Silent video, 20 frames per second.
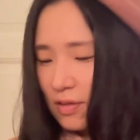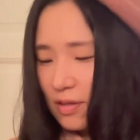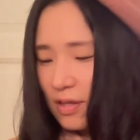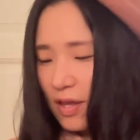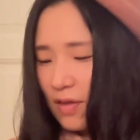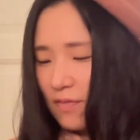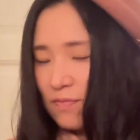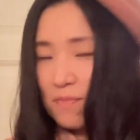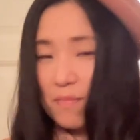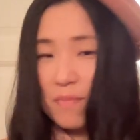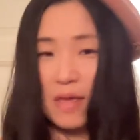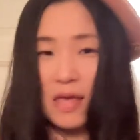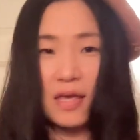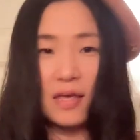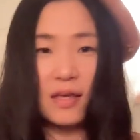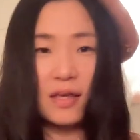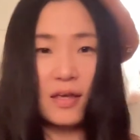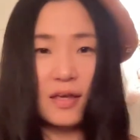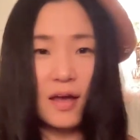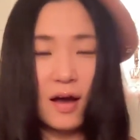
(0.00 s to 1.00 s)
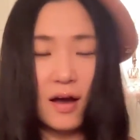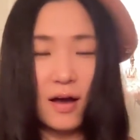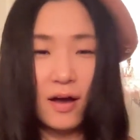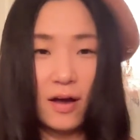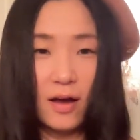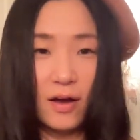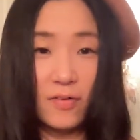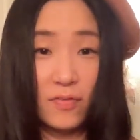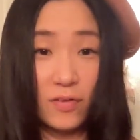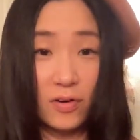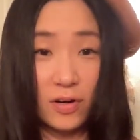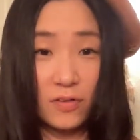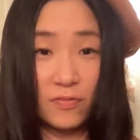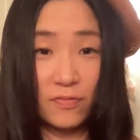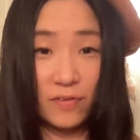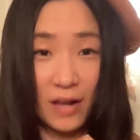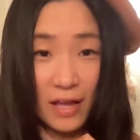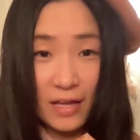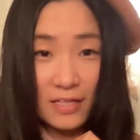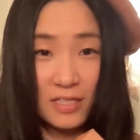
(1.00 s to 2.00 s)
given me a
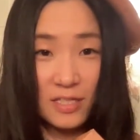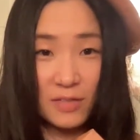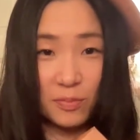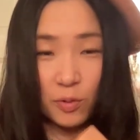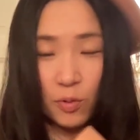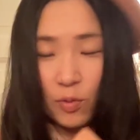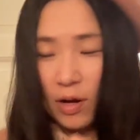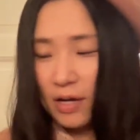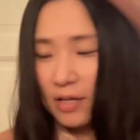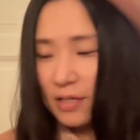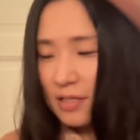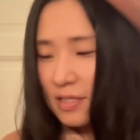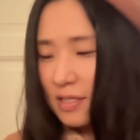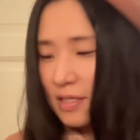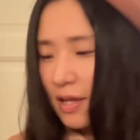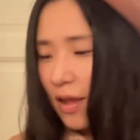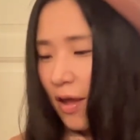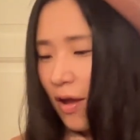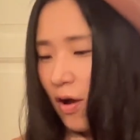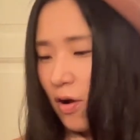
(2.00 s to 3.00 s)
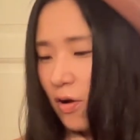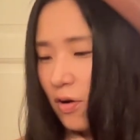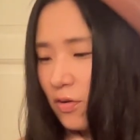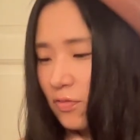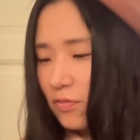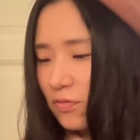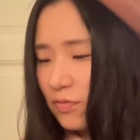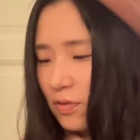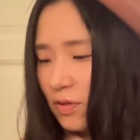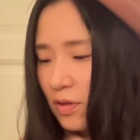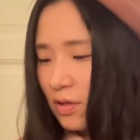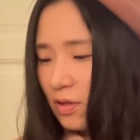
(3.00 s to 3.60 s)
very flexible idea of